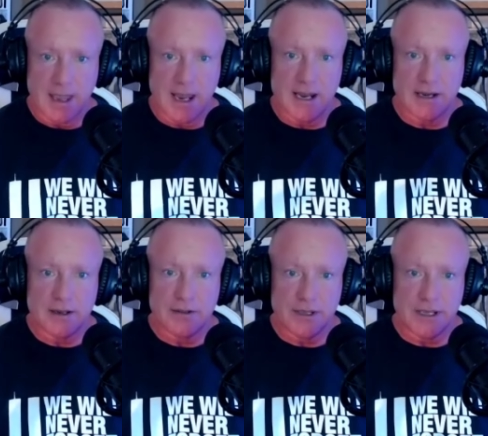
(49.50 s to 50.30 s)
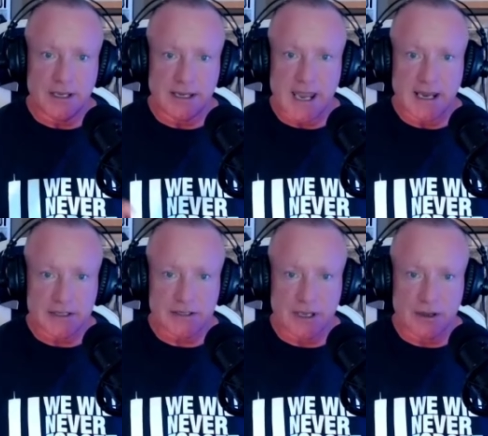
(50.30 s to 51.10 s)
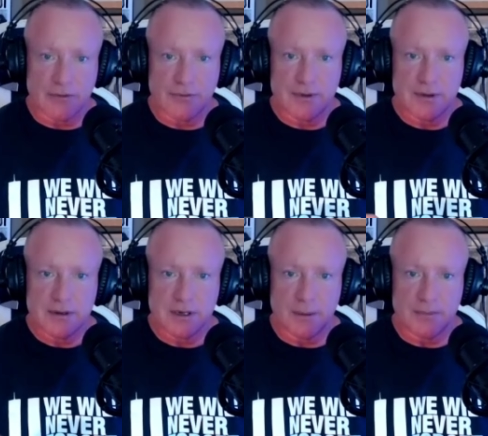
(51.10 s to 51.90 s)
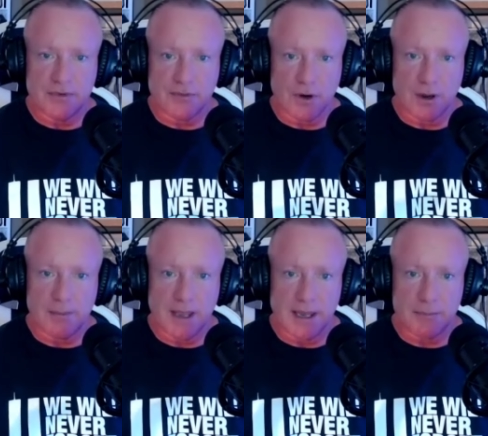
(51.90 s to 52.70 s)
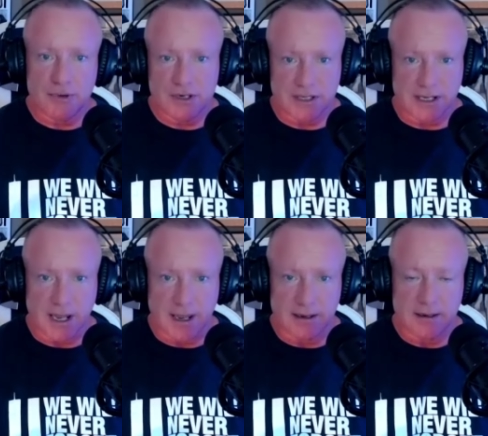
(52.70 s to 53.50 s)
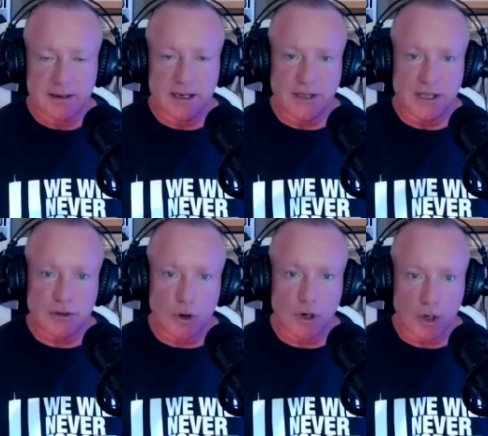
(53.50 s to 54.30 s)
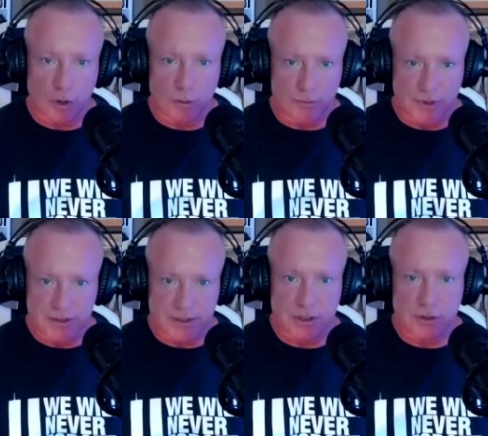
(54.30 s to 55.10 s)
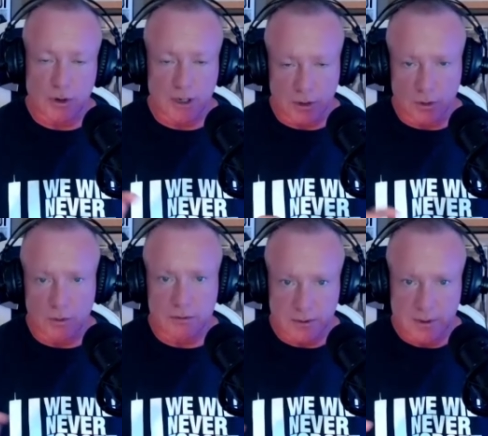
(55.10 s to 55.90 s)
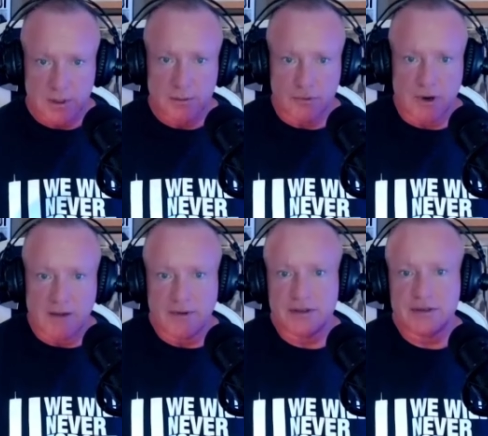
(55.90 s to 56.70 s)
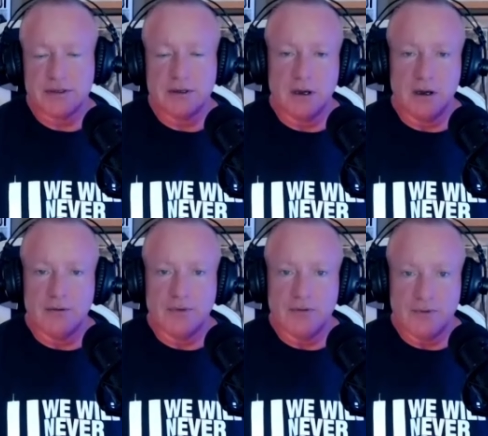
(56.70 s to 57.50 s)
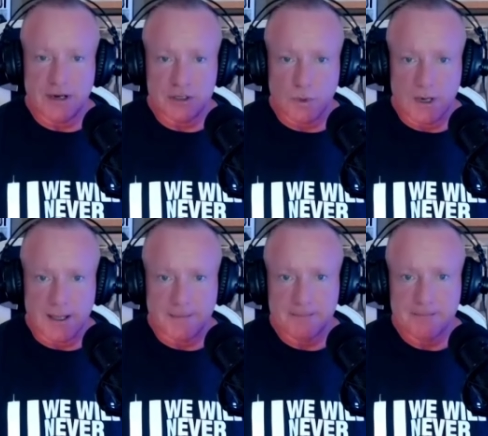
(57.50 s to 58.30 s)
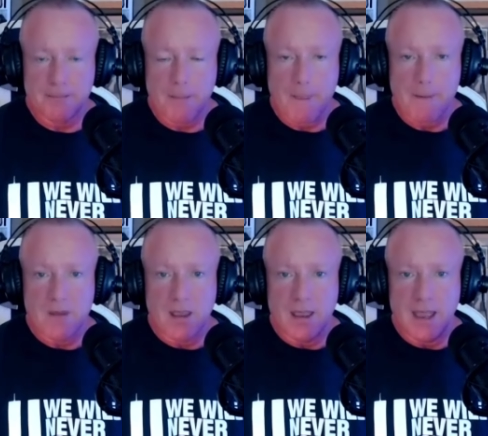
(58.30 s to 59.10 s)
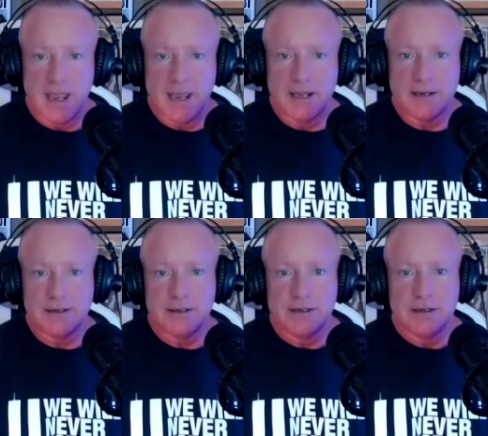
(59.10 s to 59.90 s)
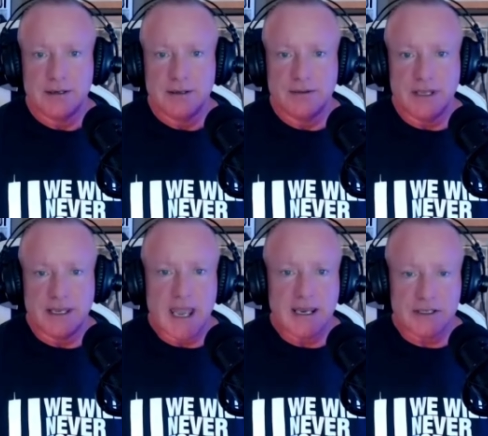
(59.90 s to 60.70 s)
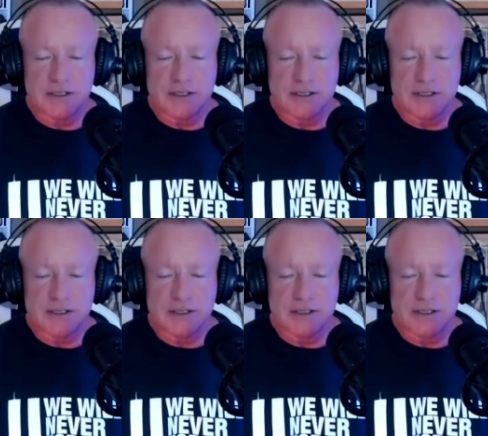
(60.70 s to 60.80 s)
and the gang itself comes from a prison gang in the Tocaron prison, the Tocaron province of Venezuela. And the gang